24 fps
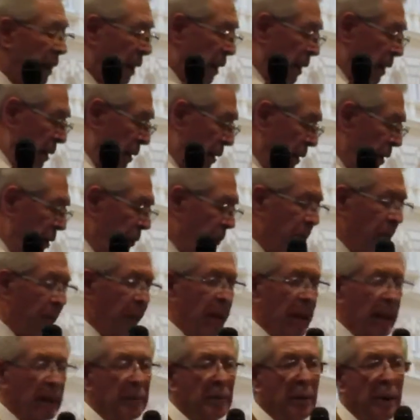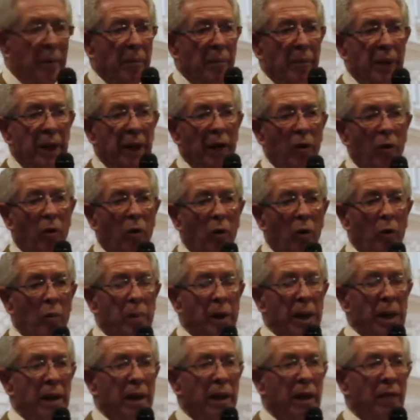had all
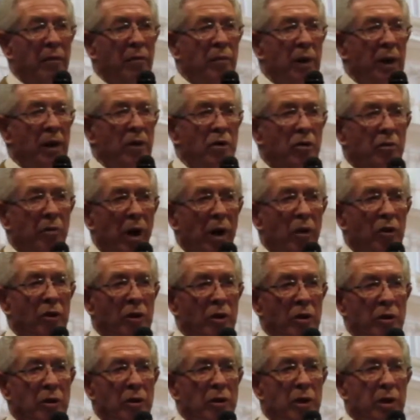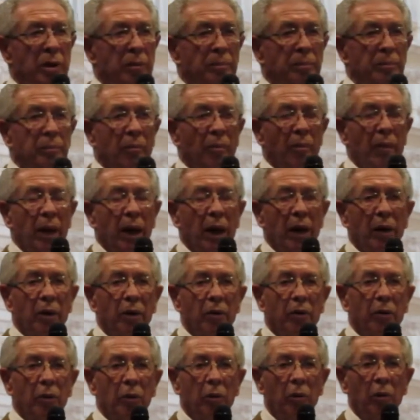been given instructions
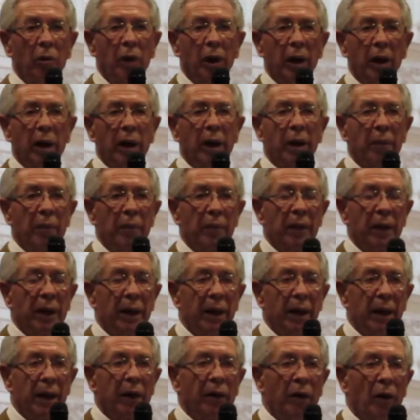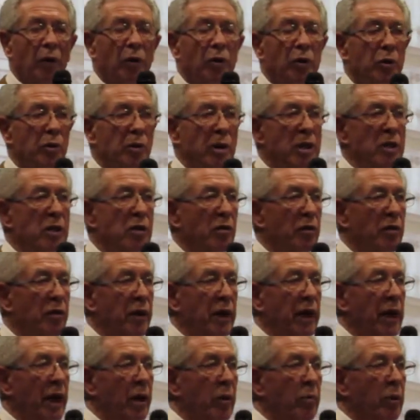to uh, not to
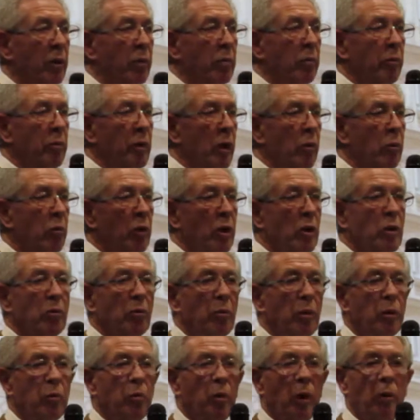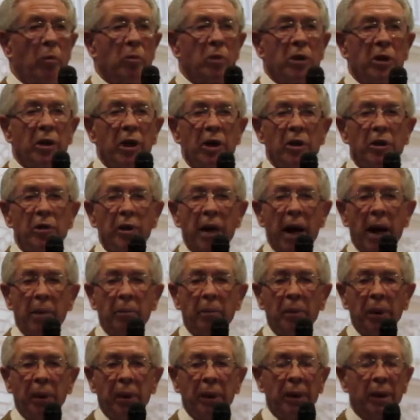interfere with, with, what was going to
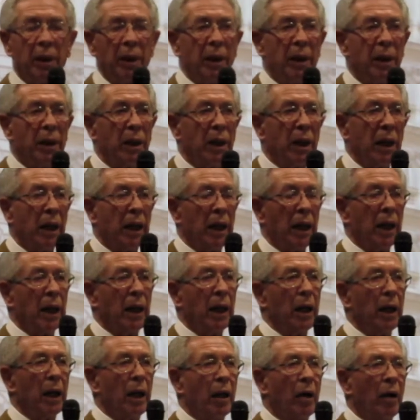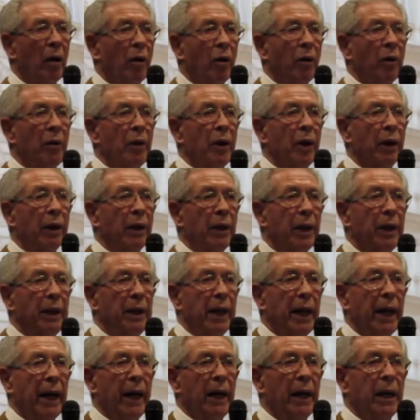happen uh, on the
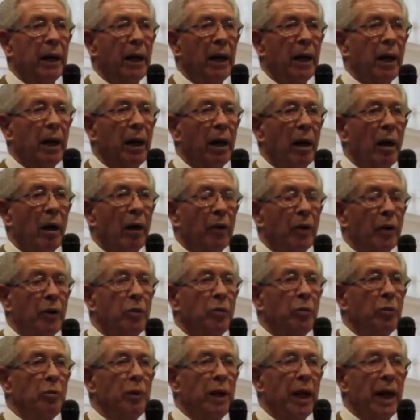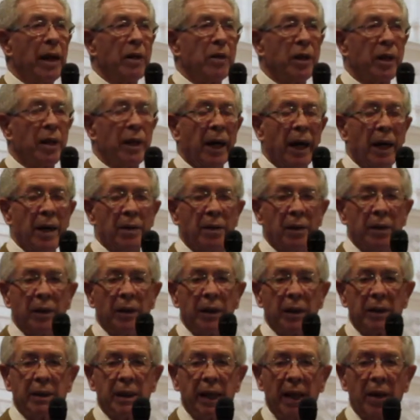day, on the two days, the 9th and
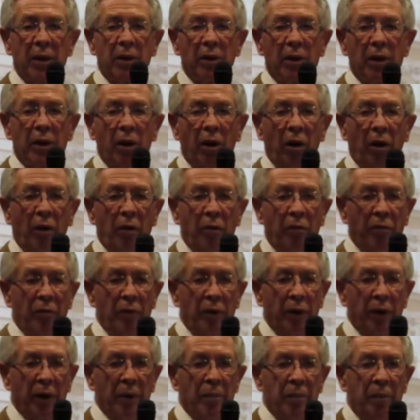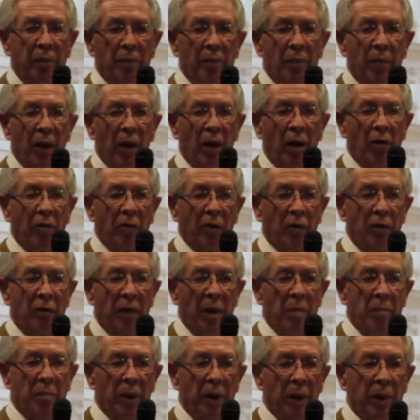the 10th of, uh, of
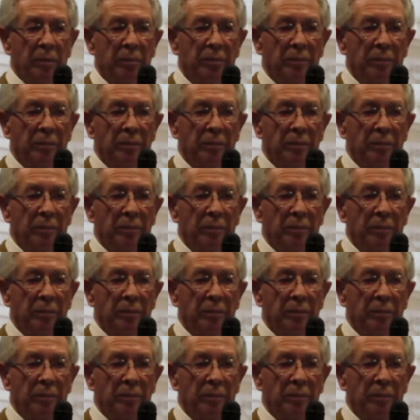November.